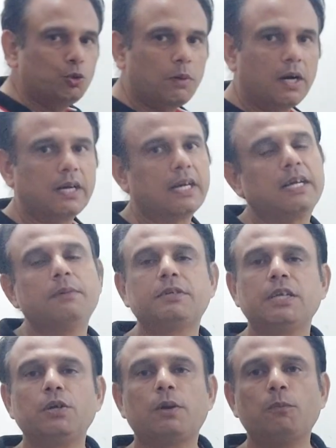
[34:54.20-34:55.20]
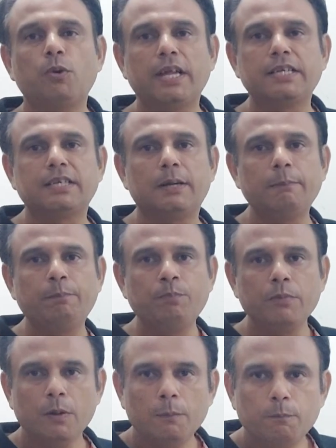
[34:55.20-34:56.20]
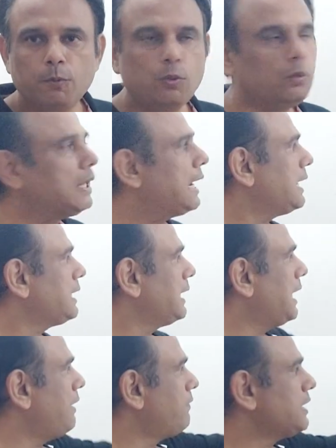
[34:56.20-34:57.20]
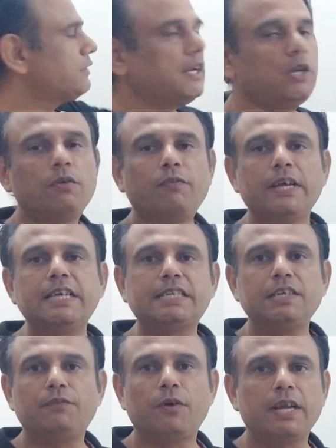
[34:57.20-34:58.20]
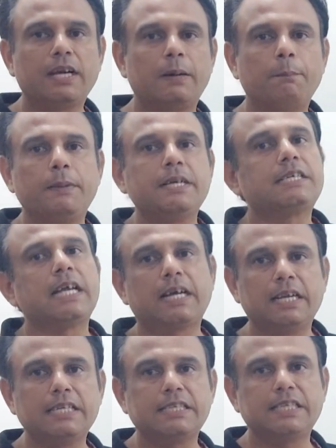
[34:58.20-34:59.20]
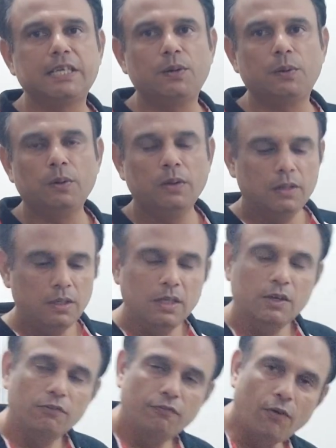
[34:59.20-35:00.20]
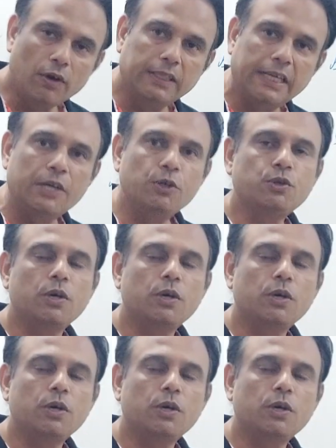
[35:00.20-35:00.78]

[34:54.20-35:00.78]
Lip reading: marker comes in your board exam. Prove that average value of AC for a complete cycle is 0. For that you should